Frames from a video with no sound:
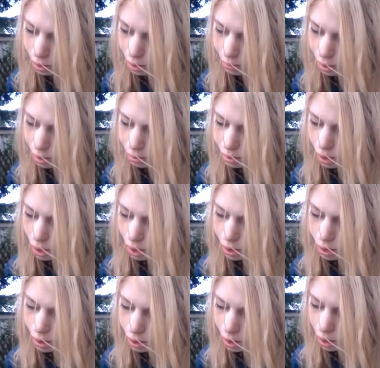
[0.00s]
beautiful art,
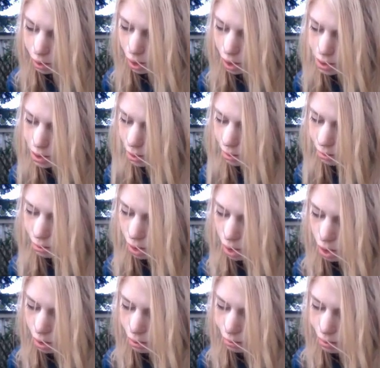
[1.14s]
and also
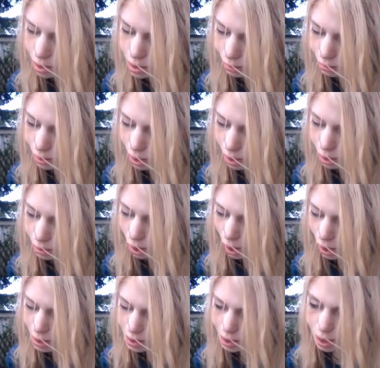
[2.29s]
some, you know,
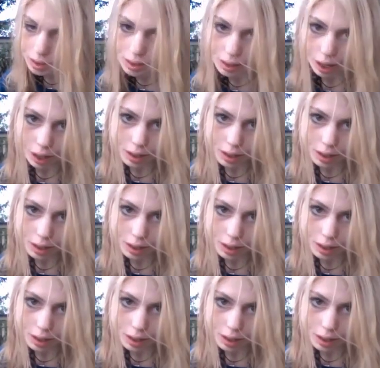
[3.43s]
access